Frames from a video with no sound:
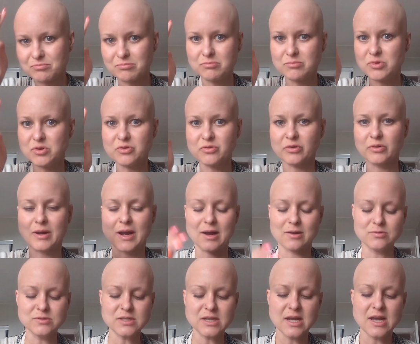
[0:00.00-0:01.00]
move
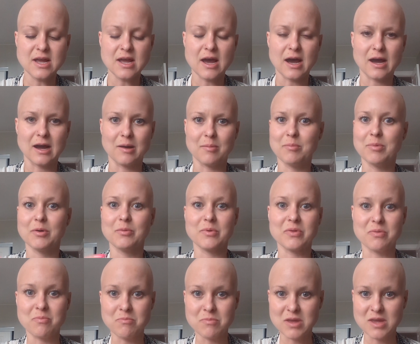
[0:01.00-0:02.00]
around. But
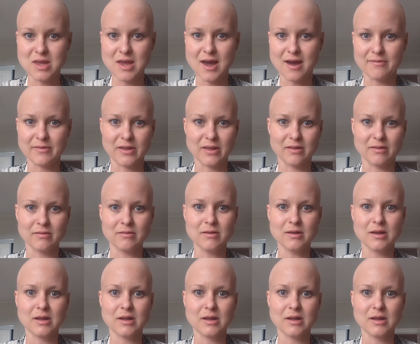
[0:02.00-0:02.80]
with me having